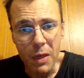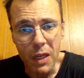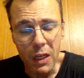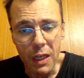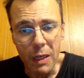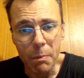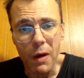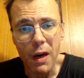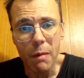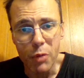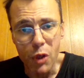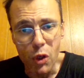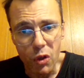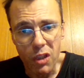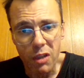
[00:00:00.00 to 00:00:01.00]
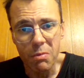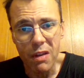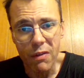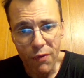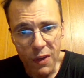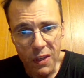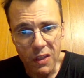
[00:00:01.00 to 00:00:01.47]
me up, abusing me
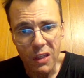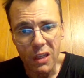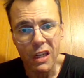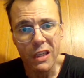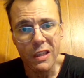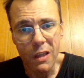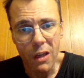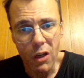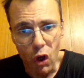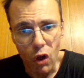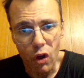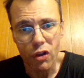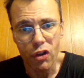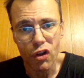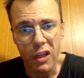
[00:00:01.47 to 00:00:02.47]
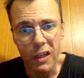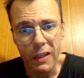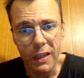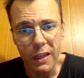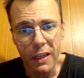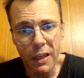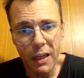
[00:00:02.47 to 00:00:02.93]
physically,
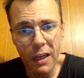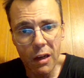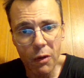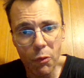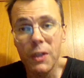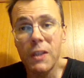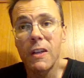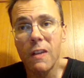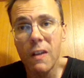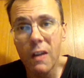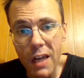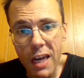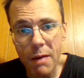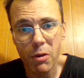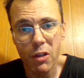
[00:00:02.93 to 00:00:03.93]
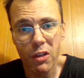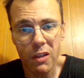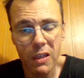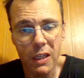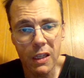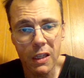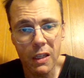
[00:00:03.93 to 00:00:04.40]
psychologically, with other neighbors
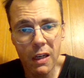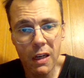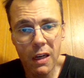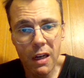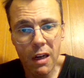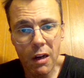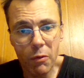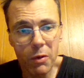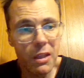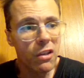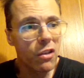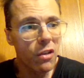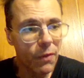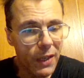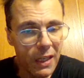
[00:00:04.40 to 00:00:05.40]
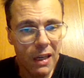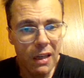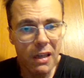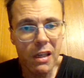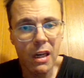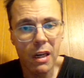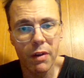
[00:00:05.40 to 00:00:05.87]
here, with the
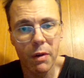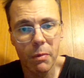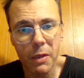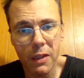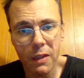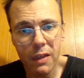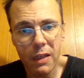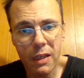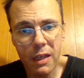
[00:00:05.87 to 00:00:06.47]
Slovenian government.